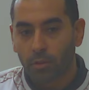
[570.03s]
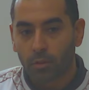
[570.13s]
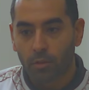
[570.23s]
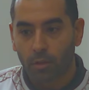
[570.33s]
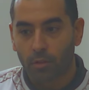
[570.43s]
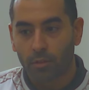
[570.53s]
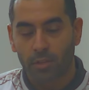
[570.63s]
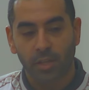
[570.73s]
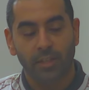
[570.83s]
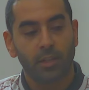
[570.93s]
the
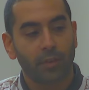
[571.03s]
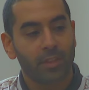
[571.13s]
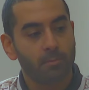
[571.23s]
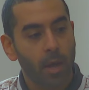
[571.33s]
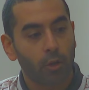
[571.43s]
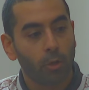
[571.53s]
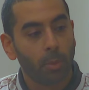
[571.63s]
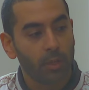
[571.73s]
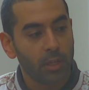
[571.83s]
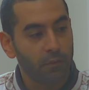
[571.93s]
scientific and the medical
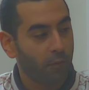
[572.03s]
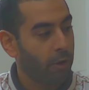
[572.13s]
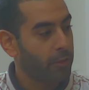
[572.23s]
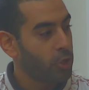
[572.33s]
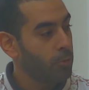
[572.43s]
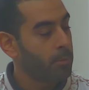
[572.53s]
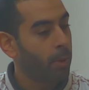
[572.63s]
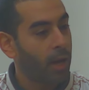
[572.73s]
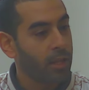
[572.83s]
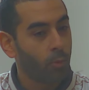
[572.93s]
belief around the human
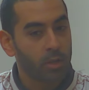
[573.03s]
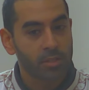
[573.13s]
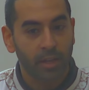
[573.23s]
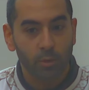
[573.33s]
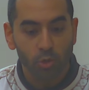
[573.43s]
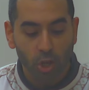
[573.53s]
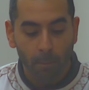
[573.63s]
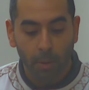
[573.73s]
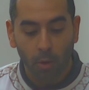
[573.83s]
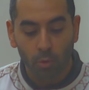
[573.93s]
body was that it was
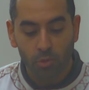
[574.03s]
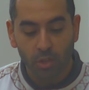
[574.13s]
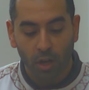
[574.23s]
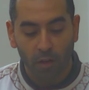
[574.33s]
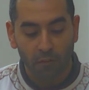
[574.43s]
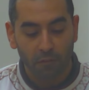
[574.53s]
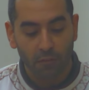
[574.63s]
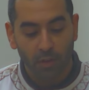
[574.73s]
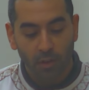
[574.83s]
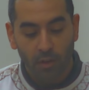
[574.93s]
composed of
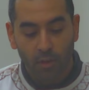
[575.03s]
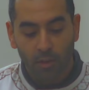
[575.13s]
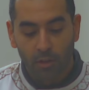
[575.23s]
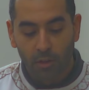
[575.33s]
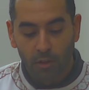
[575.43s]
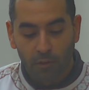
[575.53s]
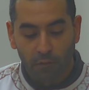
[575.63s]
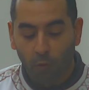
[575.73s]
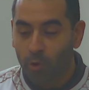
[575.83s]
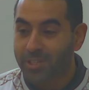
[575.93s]

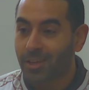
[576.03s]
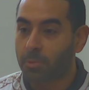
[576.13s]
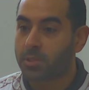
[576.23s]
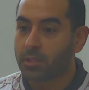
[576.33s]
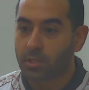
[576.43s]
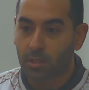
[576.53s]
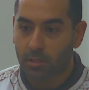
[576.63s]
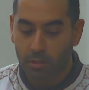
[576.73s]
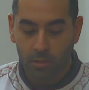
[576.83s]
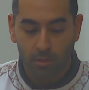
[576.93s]
4
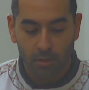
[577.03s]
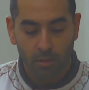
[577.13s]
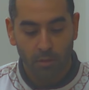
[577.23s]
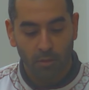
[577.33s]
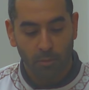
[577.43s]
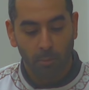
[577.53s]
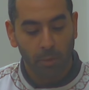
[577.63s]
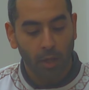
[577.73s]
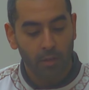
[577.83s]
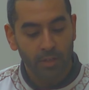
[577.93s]
substances:
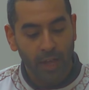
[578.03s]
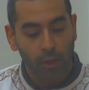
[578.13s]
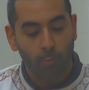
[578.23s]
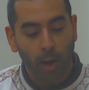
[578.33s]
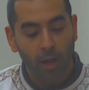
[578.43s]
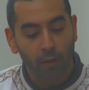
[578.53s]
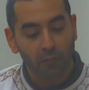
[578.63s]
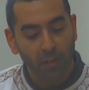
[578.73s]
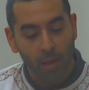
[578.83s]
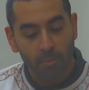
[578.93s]
blood, yellow bile,
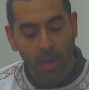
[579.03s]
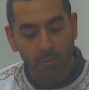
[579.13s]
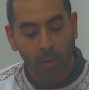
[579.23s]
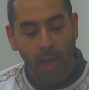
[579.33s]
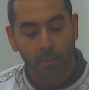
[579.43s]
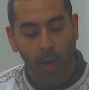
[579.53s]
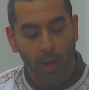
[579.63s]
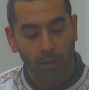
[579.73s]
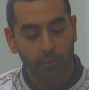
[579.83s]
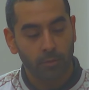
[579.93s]
phlegm, and black
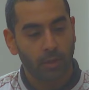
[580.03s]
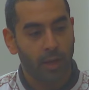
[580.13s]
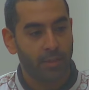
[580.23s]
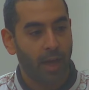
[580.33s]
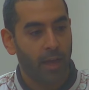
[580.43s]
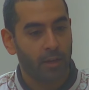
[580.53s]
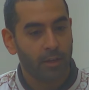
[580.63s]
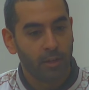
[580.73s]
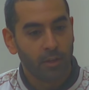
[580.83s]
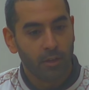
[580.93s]
bile, and that
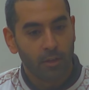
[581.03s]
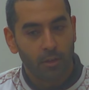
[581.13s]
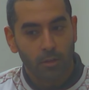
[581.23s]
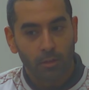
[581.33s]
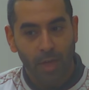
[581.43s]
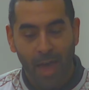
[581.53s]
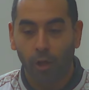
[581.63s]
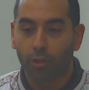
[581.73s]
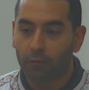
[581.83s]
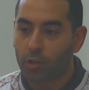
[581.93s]
the
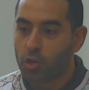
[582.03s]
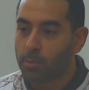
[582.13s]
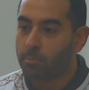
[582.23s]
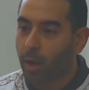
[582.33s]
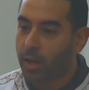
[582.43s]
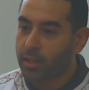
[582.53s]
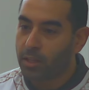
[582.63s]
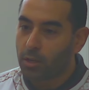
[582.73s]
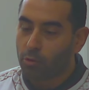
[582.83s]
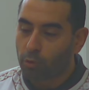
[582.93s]
health of the human body
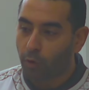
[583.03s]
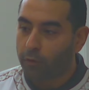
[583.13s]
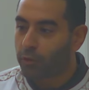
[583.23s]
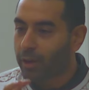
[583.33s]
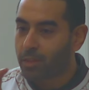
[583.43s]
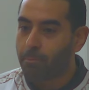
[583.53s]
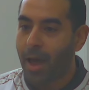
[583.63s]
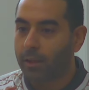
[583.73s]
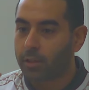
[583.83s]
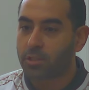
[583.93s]
revolved around the
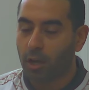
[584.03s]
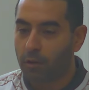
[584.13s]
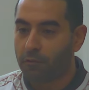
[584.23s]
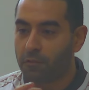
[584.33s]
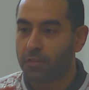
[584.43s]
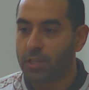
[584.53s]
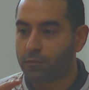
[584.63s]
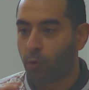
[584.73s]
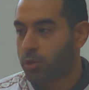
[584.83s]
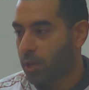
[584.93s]
balance of these
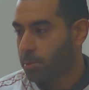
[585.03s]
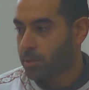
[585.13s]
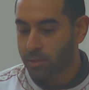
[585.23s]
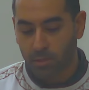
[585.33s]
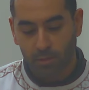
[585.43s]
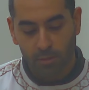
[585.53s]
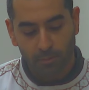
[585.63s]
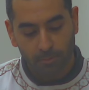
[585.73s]
4 substances.